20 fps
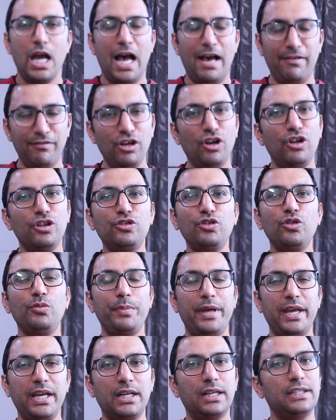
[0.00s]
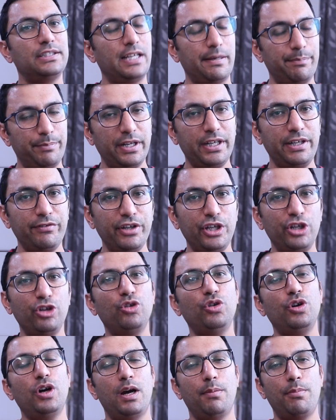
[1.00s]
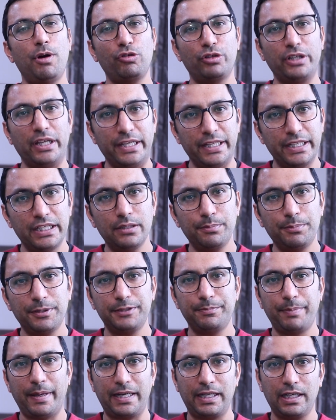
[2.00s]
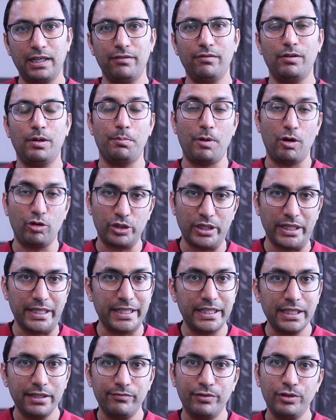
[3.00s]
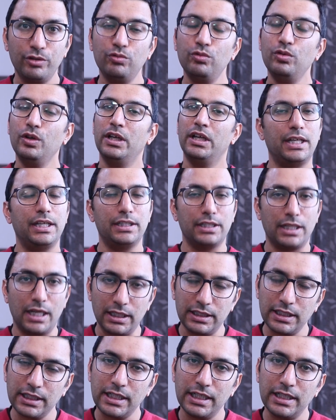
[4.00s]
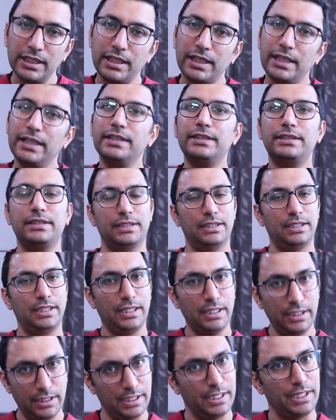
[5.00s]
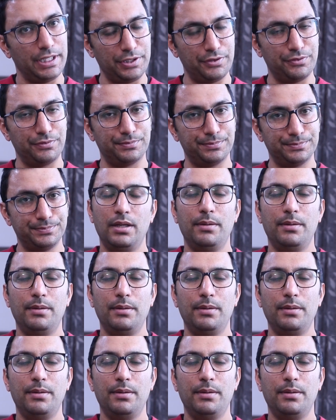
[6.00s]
I will also make a separate video about the legal perspective, about the legal view in other countries in EU.